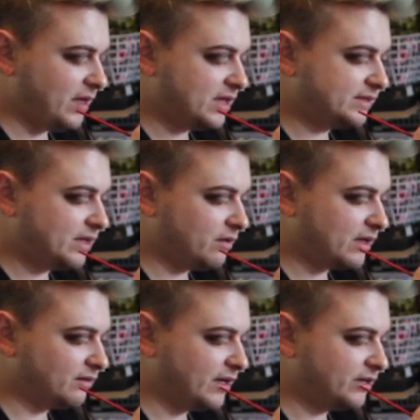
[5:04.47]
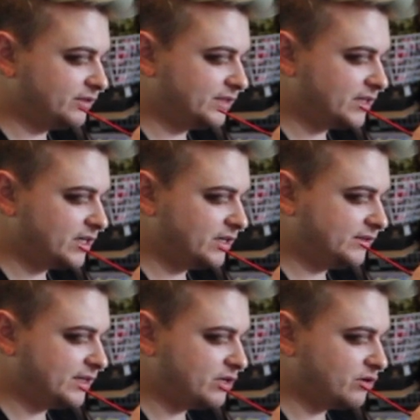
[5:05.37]
They sell like letter
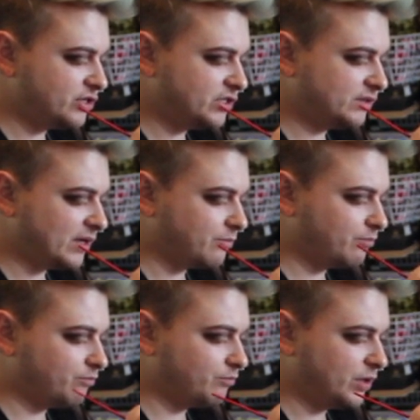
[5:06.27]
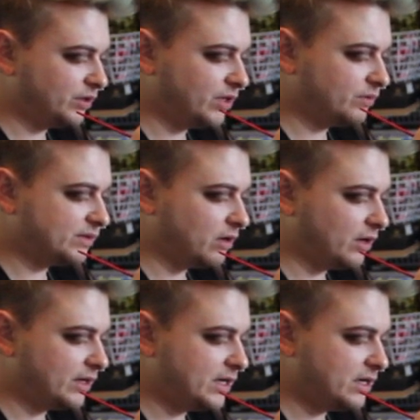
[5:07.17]
stickers and you can just like put those
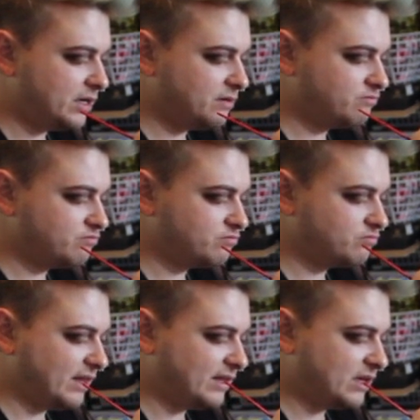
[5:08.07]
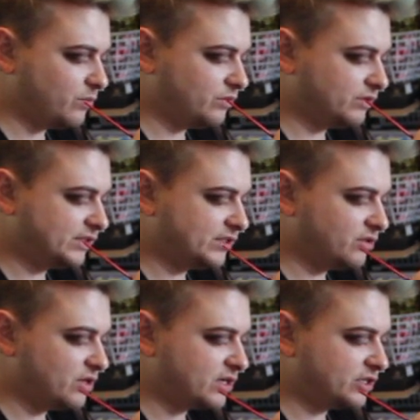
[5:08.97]
on here and I think it will
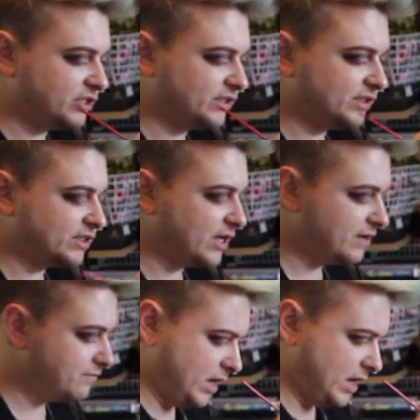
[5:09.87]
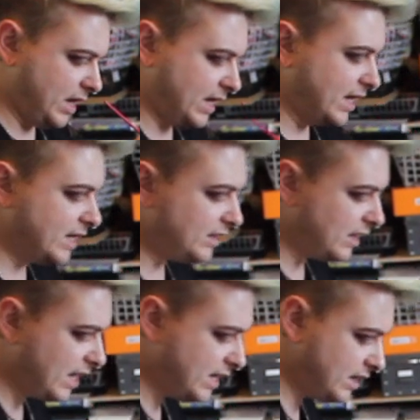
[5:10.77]
still look just as good. I kind of
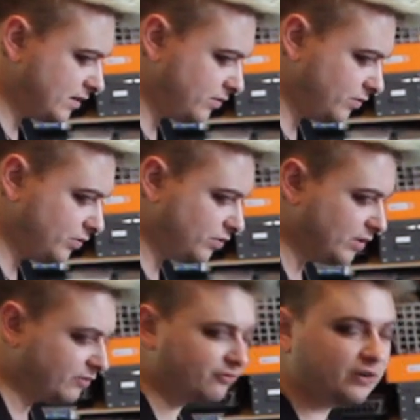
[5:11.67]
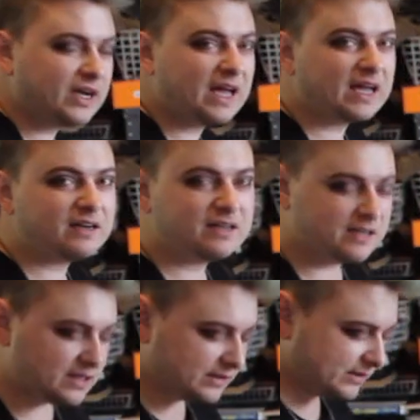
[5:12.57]
like the
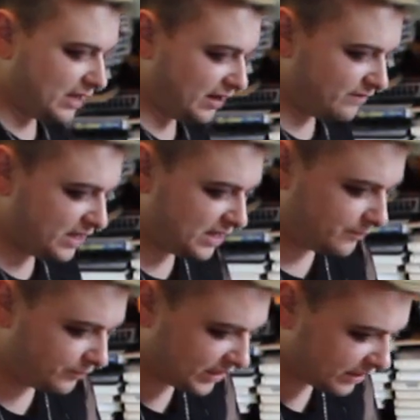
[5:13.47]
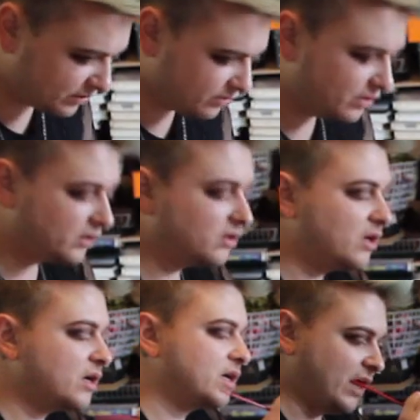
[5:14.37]
free-handedness of it, like the
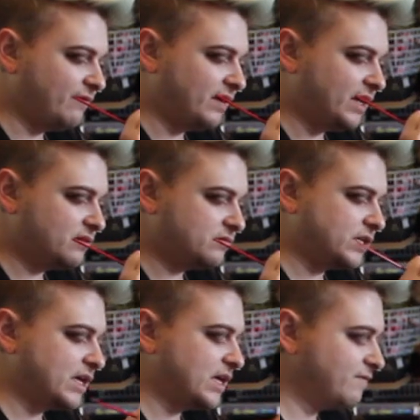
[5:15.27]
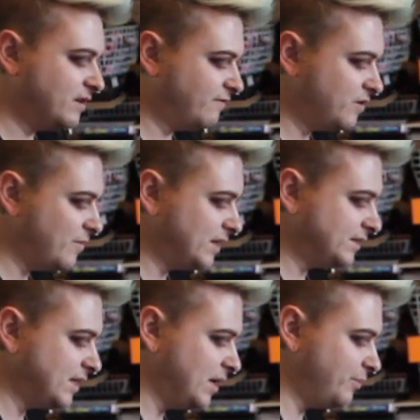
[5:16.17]
look of it. Like even if you
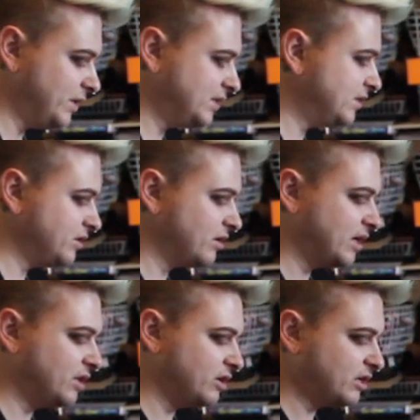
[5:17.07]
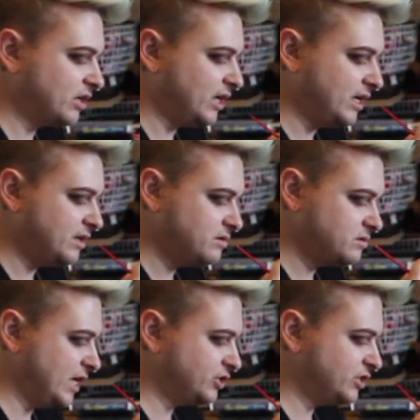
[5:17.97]
mess up, it's still gonna look good.
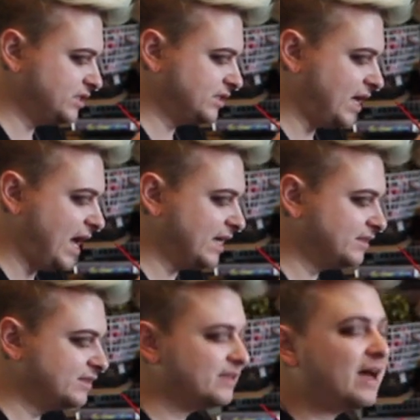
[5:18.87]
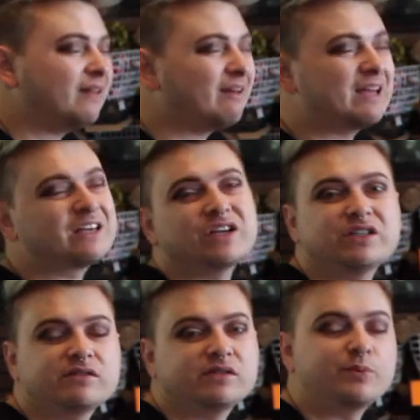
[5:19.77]
It just adds to that like
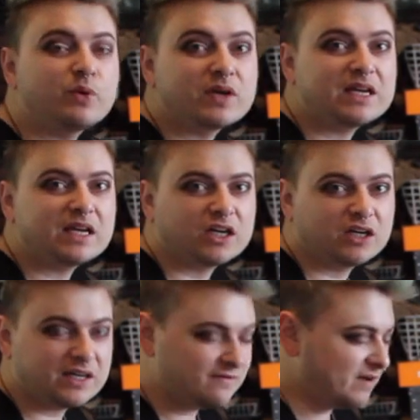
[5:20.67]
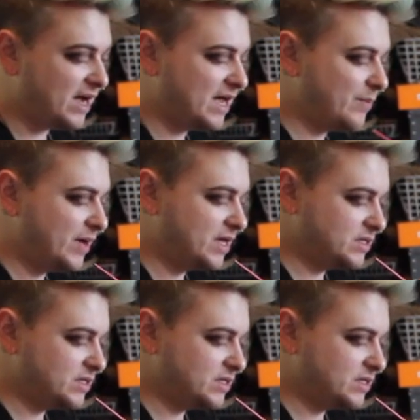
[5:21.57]
spooky, eerie vibe.